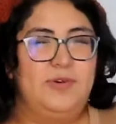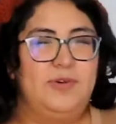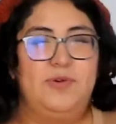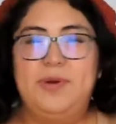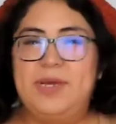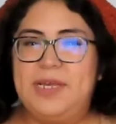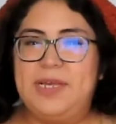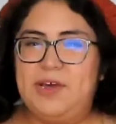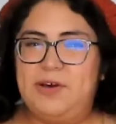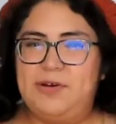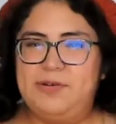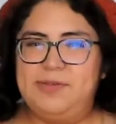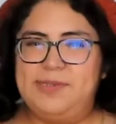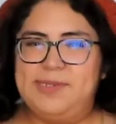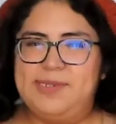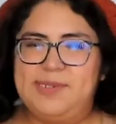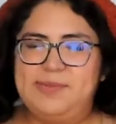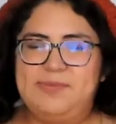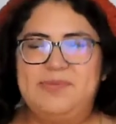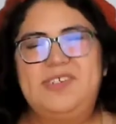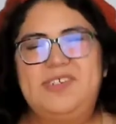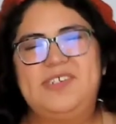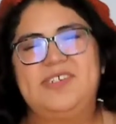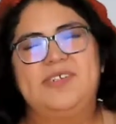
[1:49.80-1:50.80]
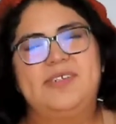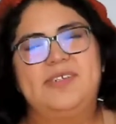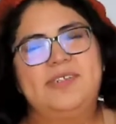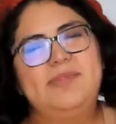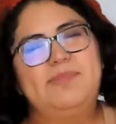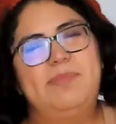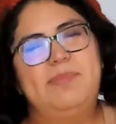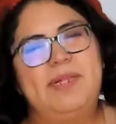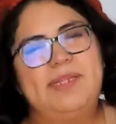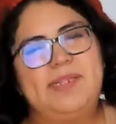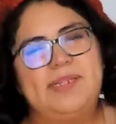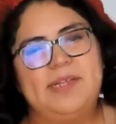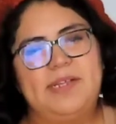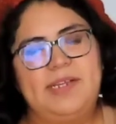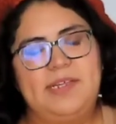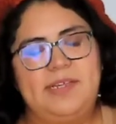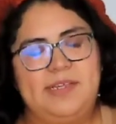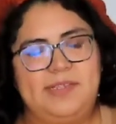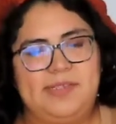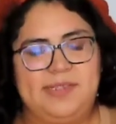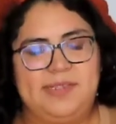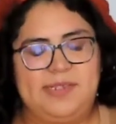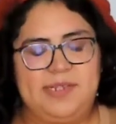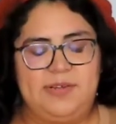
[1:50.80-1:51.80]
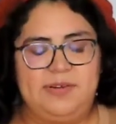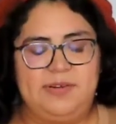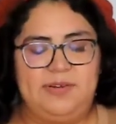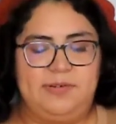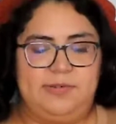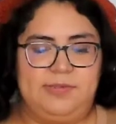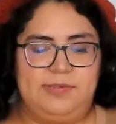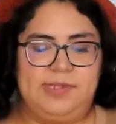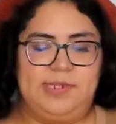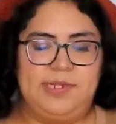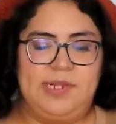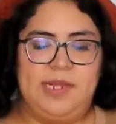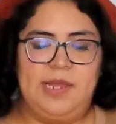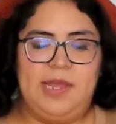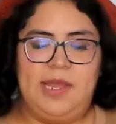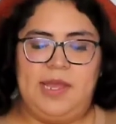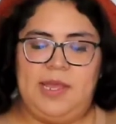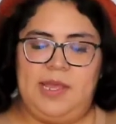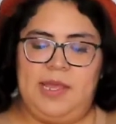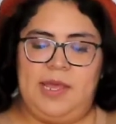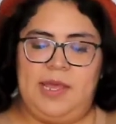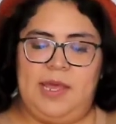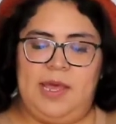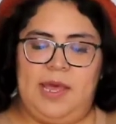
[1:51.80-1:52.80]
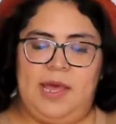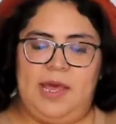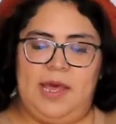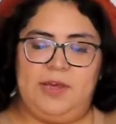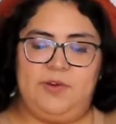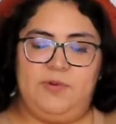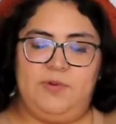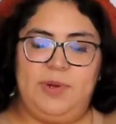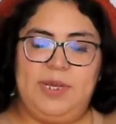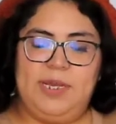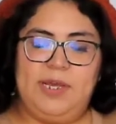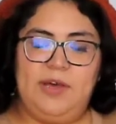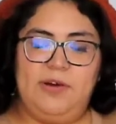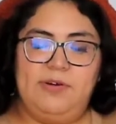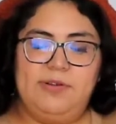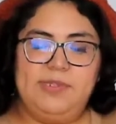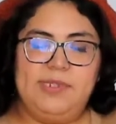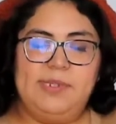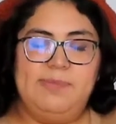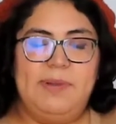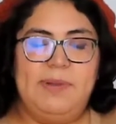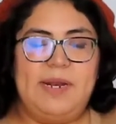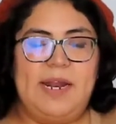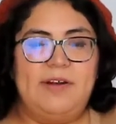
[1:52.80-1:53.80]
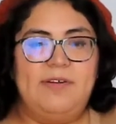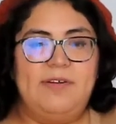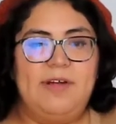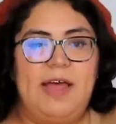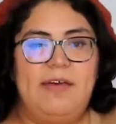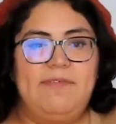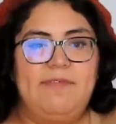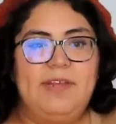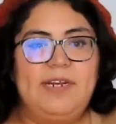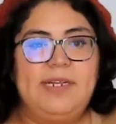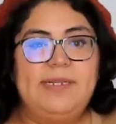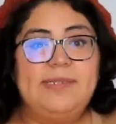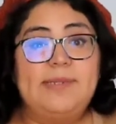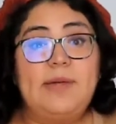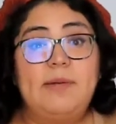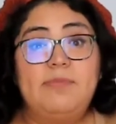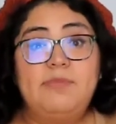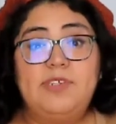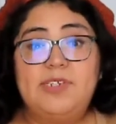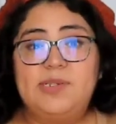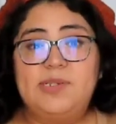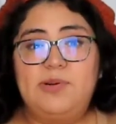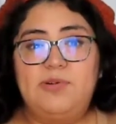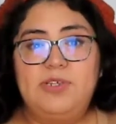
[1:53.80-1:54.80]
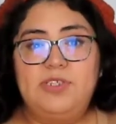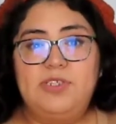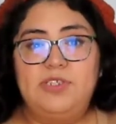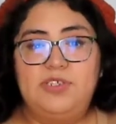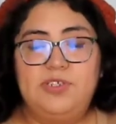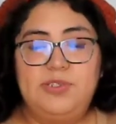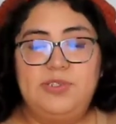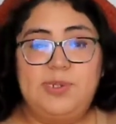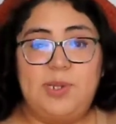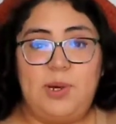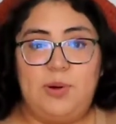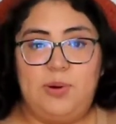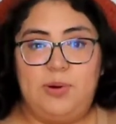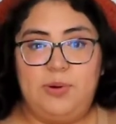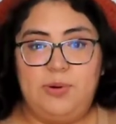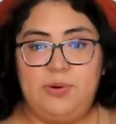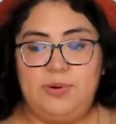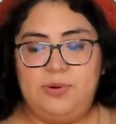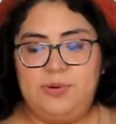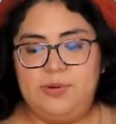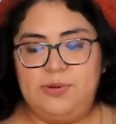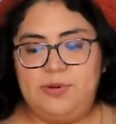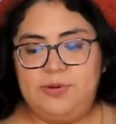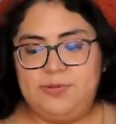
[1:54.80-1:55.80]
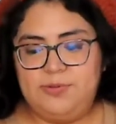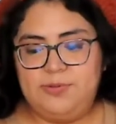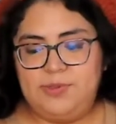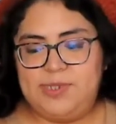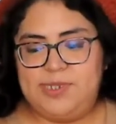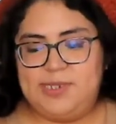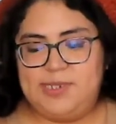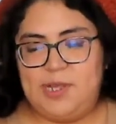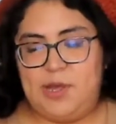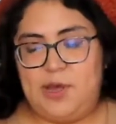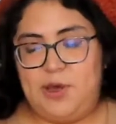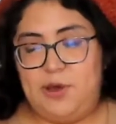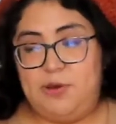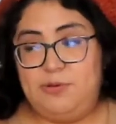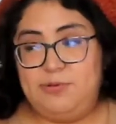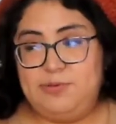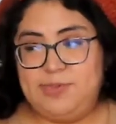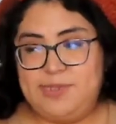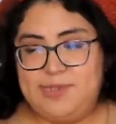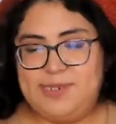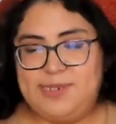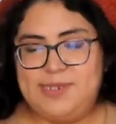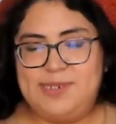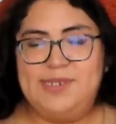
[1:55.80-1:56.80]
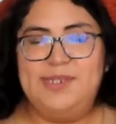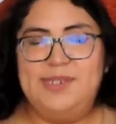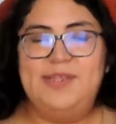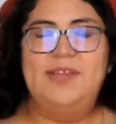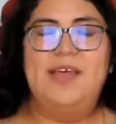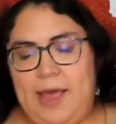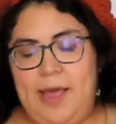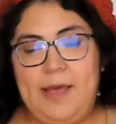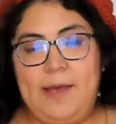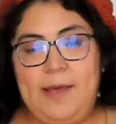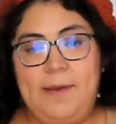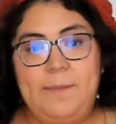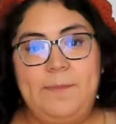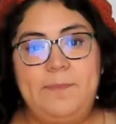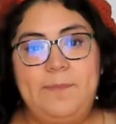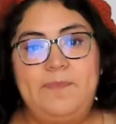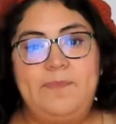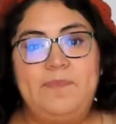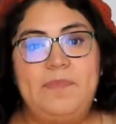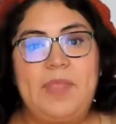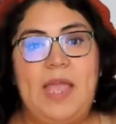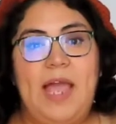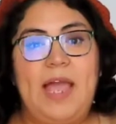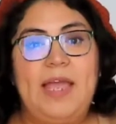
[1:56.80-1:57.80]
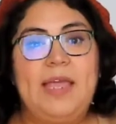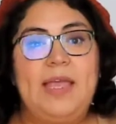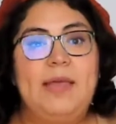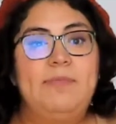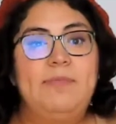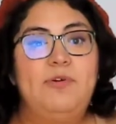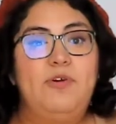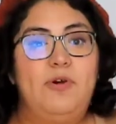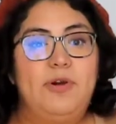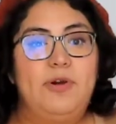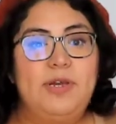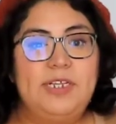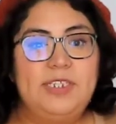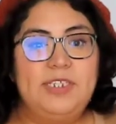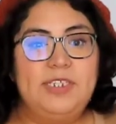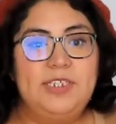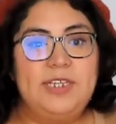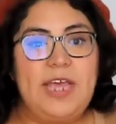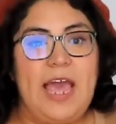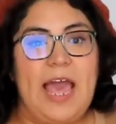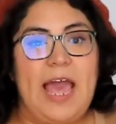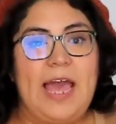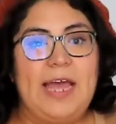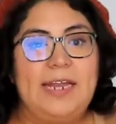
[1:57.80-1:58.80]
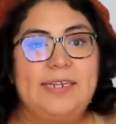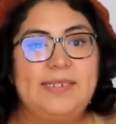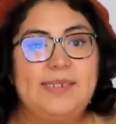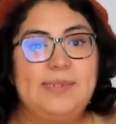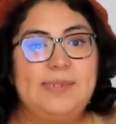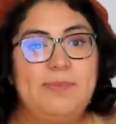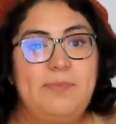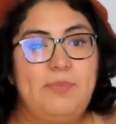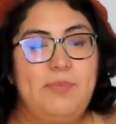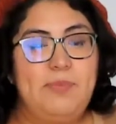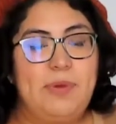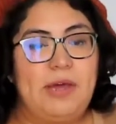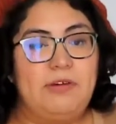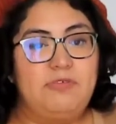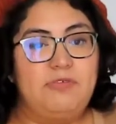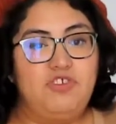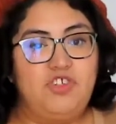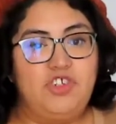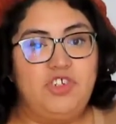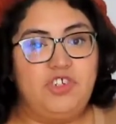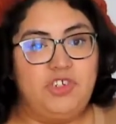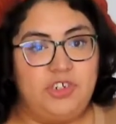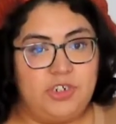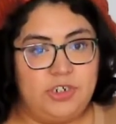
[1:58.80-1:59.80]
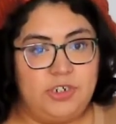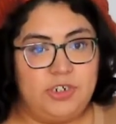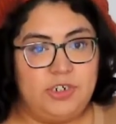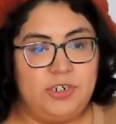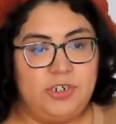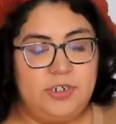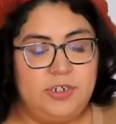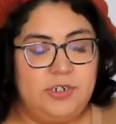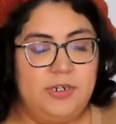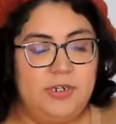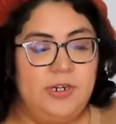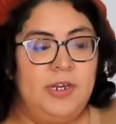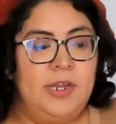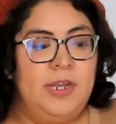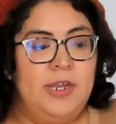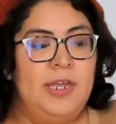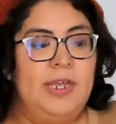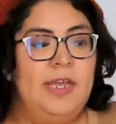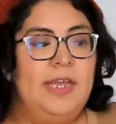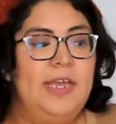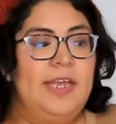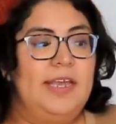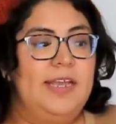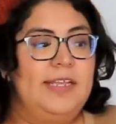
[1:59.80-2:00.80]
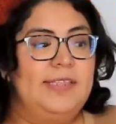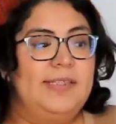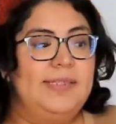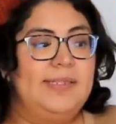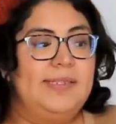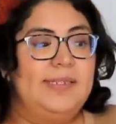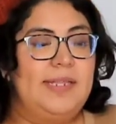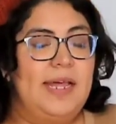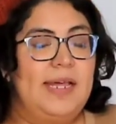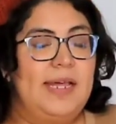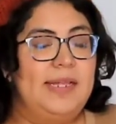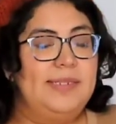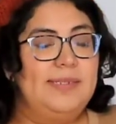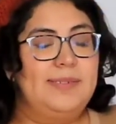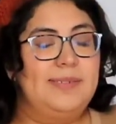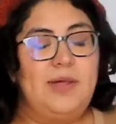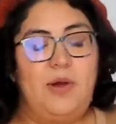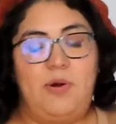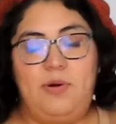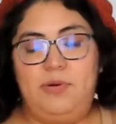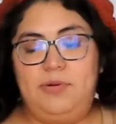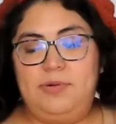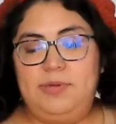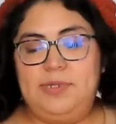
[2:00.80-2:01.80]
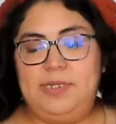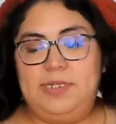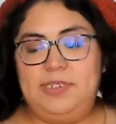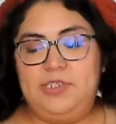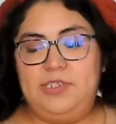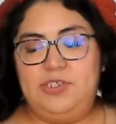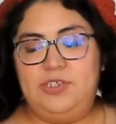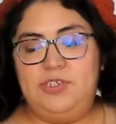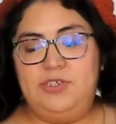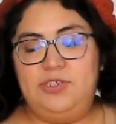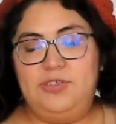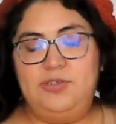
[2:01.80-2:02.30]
quick oats, which is basically instant oats. Quick oats, but I don't have any, so I'm just going to use a whole oats. I am going to add some brown sugar. It says only to